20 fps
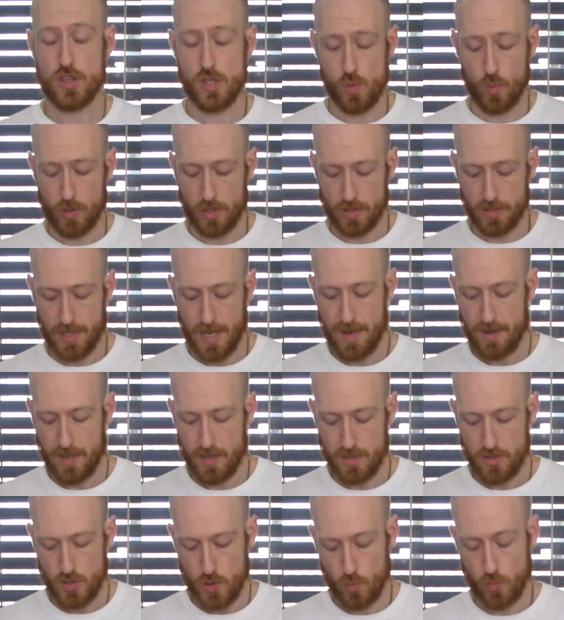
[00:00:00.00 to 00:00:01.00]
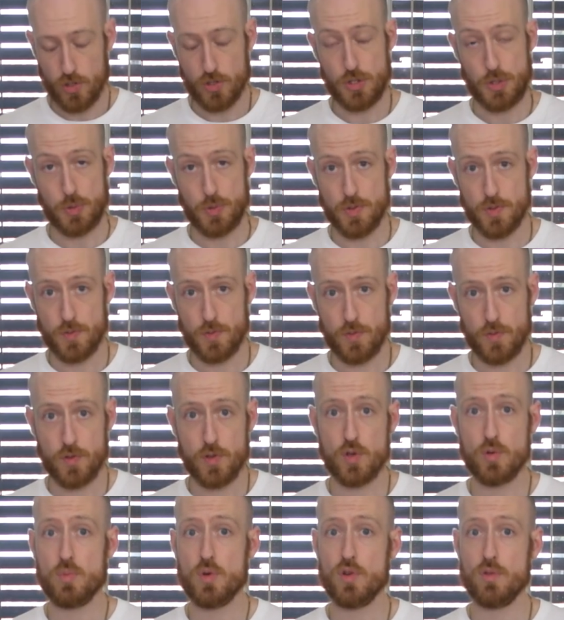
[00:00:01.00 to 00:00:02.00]
You want to get in, you want to do as
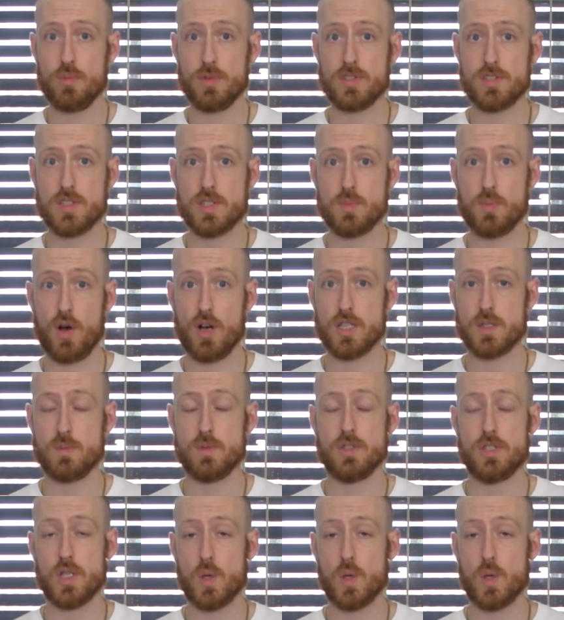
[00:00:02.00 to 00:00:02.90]
few movements as possible,